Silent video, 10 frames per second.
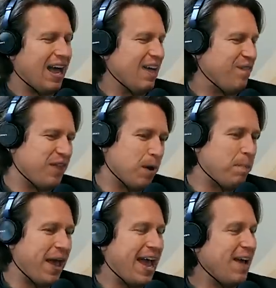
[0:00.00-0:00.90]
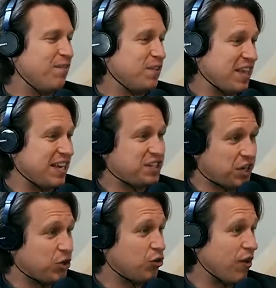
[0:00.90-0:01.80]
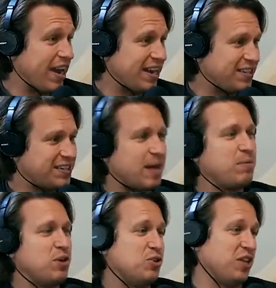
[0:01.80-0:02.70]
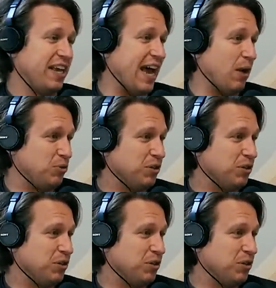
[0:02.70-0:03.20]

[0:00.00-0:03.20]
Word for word: If they're paying for things in credits, I'm usually out.